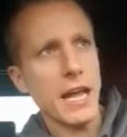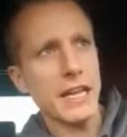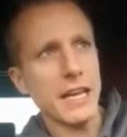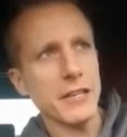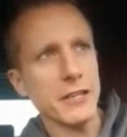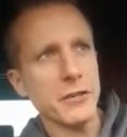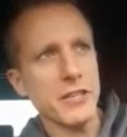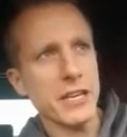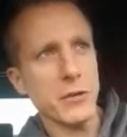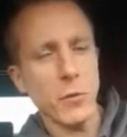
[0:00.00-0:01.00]
and you
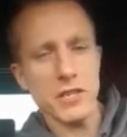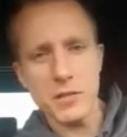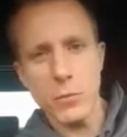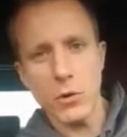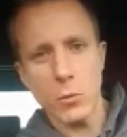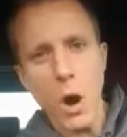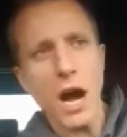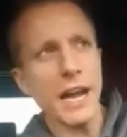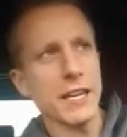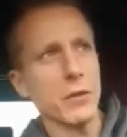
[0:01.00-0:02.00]
say, do you want some more wine?